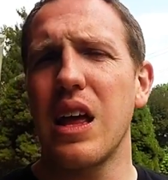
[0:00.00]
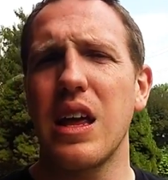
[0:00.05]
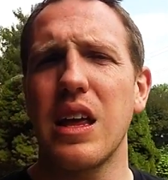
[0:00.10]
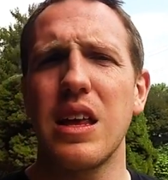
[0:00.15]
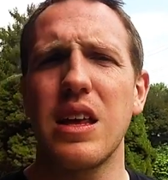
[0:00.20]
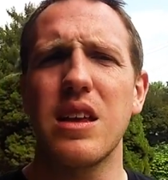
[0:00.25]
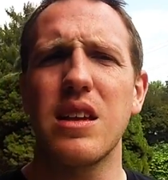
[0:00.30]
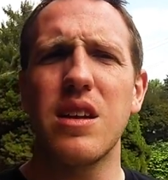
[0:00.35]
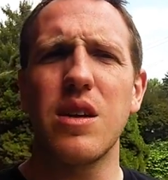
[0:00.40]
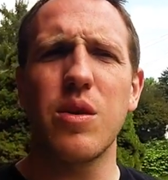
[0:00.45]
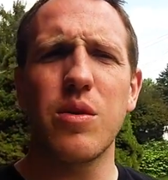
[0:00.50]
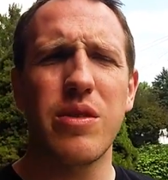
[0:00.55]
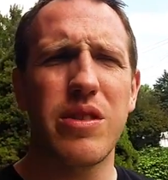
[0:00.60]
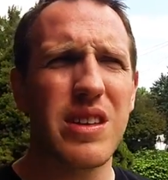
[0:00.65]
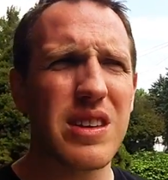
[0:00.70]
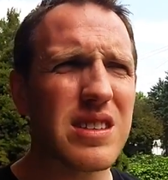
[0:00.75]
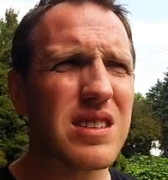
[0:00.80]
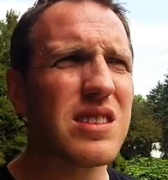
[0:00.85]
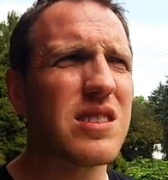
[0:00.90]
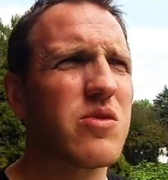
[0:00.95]
You know,
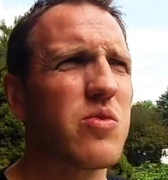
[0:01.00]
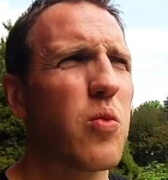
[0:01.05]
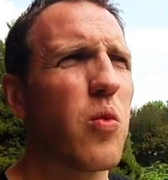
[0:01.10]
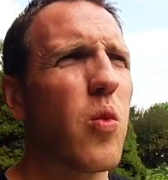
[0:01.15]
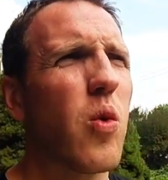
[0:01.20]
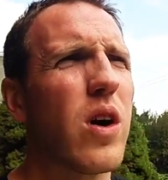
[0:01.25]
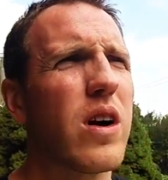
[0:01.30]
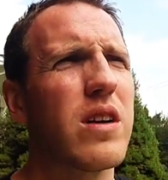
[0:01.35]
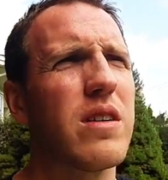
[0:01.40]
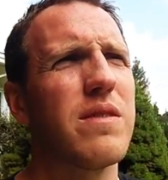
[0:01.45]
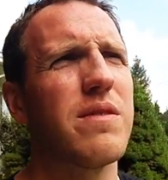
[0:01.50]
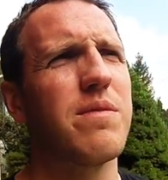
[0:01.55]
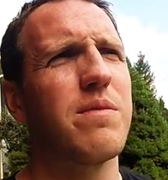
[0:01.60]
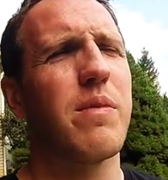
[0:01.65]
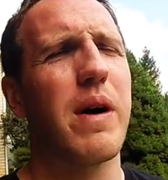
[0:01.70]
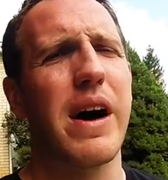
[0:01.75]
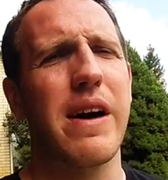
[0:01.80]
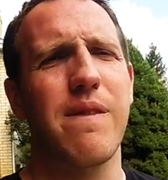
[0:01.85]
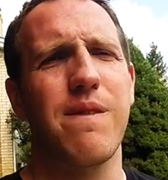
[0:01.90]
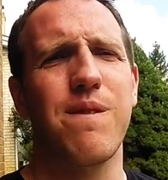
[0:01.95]
this is one of
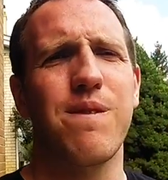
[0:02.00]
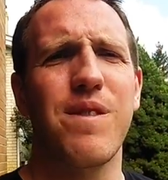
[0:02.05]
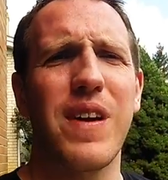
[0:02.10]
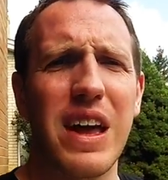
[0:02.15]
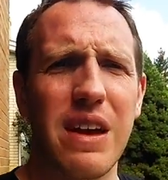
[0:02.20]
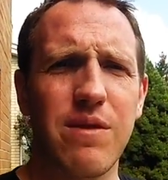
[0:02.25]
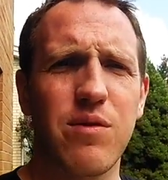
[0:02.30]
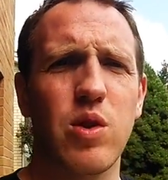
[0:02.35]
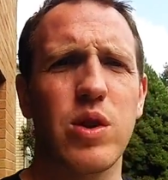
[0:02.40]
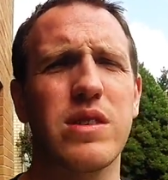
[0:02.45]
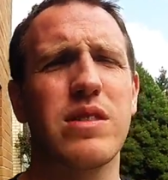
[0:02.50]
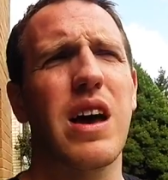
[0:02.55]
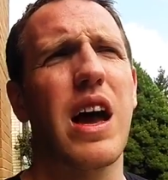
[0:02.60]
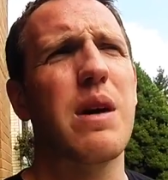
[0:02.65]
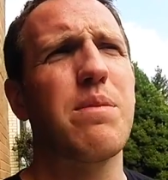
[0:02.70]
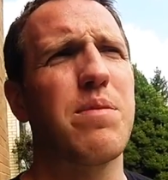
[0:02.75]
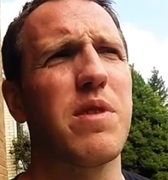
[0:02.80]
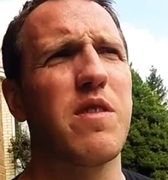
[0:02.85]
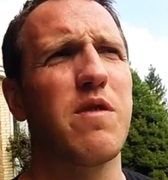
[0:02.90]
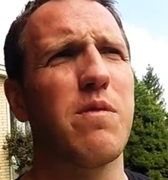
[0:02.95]
my favorite
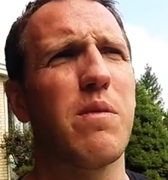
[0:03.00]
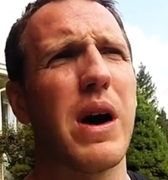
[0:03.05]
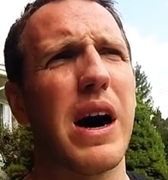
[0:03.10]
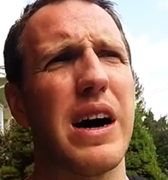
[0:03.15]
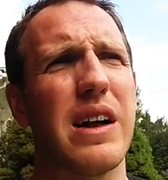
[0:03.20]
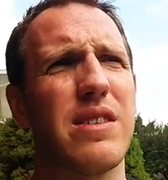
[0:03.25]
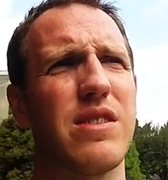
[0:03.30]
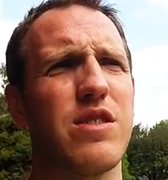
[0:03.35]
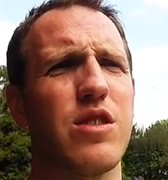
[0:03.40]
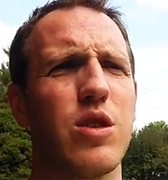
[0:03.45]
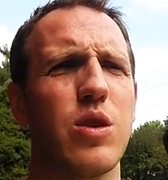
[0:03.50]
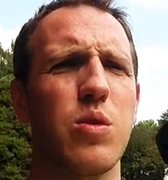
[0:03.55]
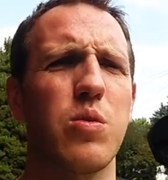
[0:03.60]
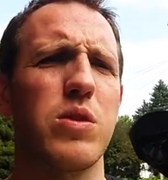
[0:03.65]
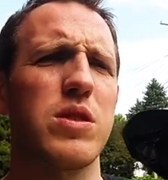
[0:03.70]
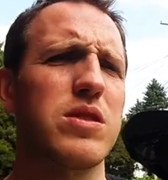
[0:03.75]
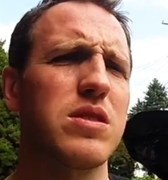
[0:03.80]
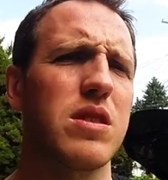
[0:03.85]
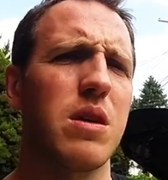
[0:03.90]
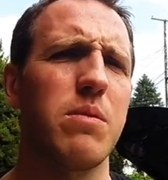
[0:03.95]
type of mods though,
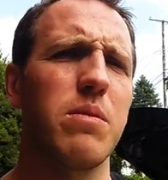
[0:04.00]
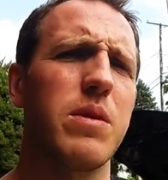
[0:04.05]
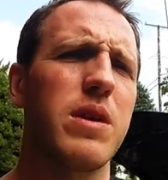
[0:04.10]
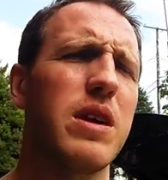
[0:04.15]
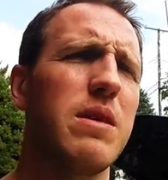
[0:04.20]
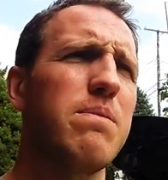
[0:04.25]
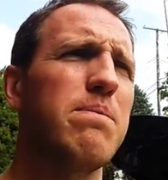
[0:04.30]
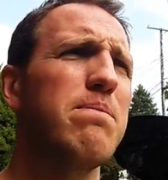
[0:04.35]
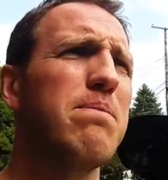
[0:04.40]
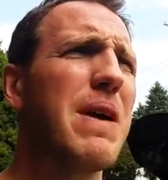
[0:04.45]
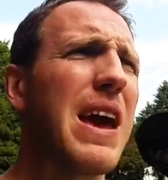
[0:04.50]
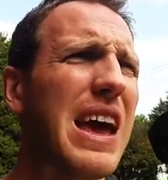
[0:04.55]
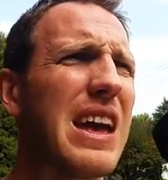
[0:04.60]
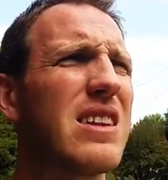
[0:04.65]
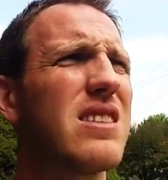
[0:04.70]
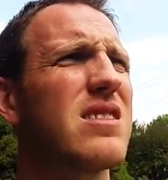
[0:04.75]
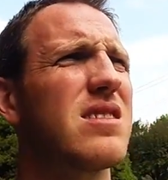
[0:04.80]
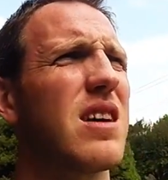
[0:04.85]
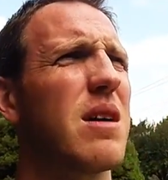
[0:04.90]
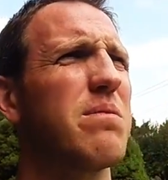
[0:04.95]
where somebody
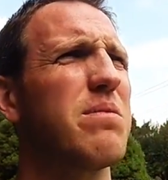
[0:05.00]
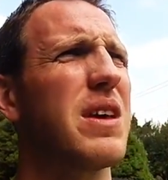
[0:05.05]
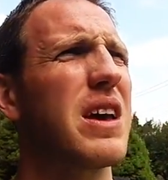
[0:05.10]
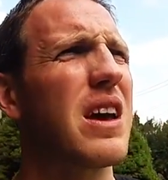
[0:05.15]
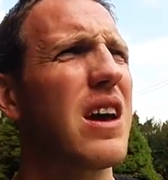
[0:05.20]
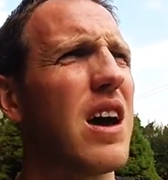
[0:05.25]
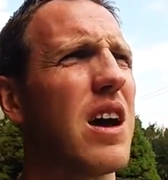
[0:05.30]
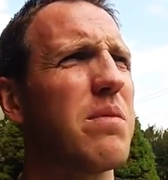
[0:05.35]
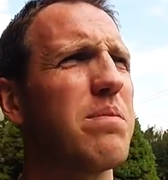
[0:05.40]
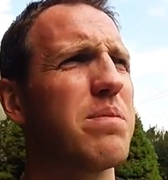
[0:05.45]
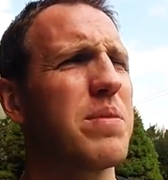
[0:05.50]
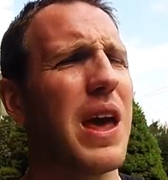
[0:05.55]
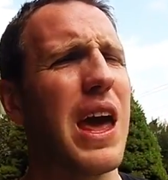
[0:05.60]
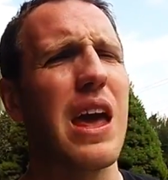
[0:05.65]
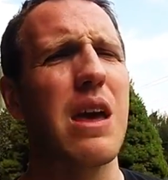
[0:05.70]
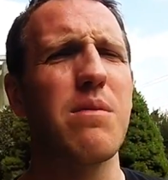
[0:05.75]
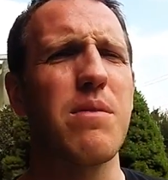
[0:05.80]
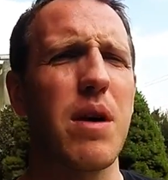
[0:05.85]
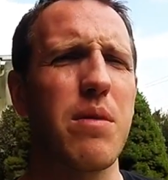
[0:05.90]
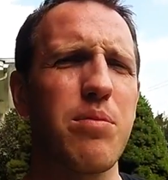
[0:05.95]
made something up,
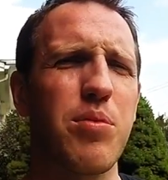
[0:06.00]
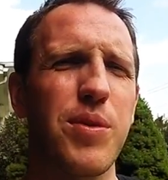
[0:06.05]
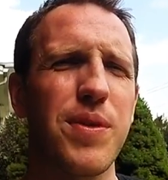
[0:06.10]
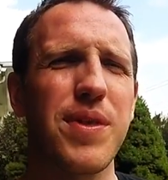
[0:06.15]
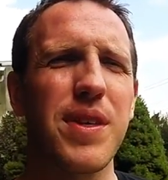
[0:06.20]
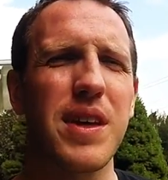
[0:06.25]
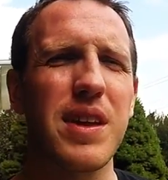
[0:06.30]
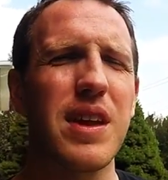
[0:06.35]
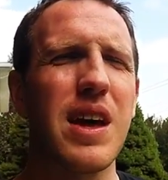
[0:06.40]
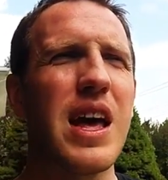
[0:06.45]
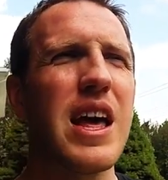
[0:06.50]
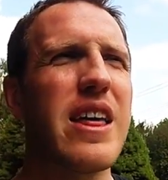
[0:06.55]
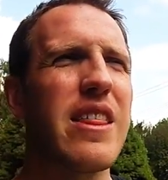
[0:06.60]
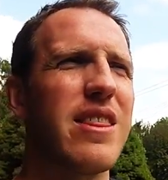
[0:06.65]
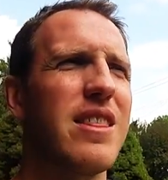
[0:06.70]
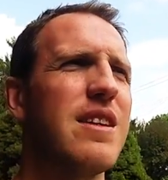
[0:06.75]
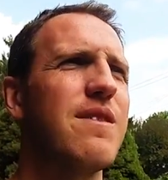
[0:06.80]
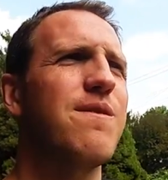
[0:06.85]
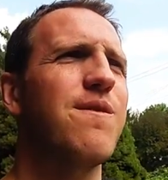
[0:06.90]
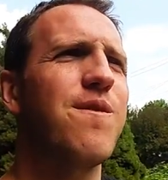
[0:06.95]
came up with it,
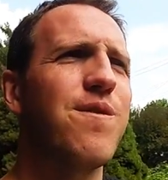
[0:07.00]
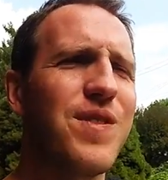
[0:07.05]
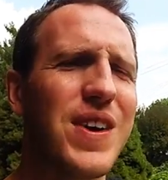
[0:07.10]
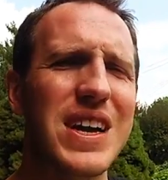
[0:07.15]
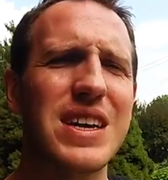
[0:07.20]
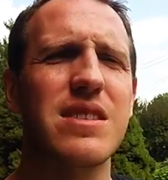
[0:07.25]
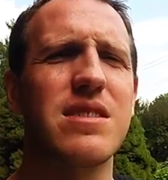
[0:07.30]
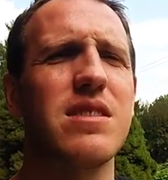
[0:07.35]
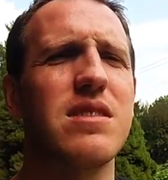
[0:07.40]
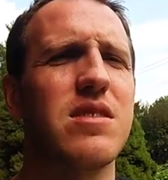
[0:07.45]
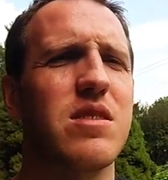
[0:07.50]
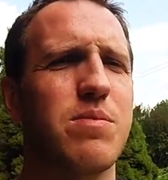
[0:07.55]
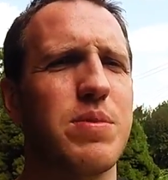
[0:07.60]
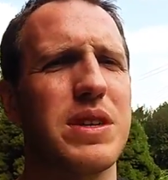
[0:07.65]
that fixes a